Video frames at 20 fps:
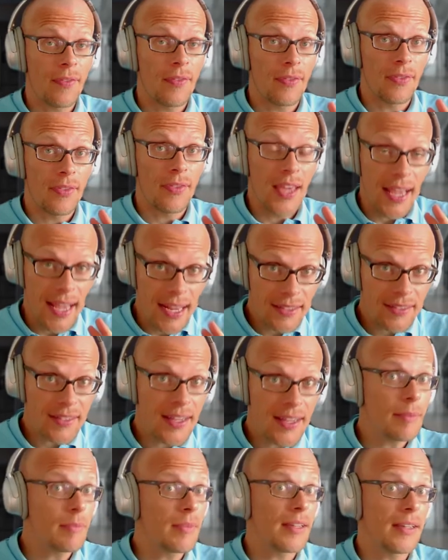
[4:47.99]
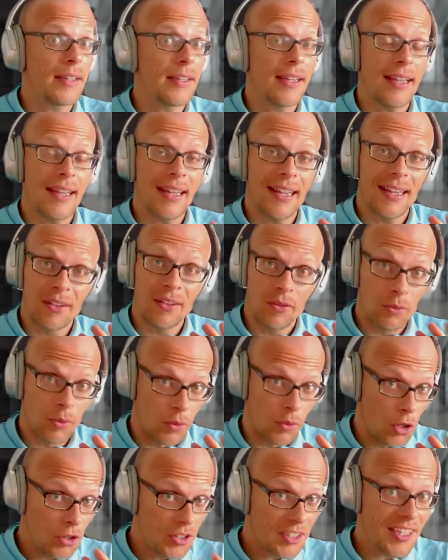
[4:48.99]
the exam
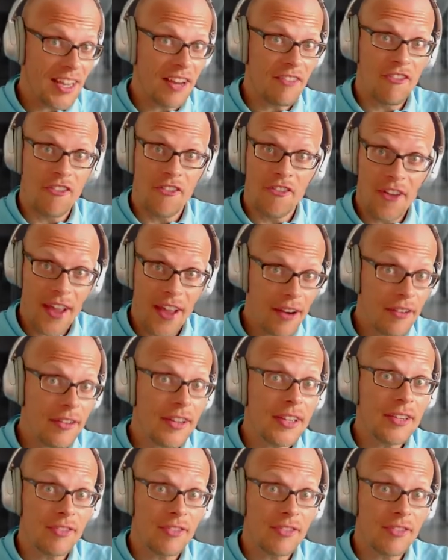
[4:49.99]
looks at very,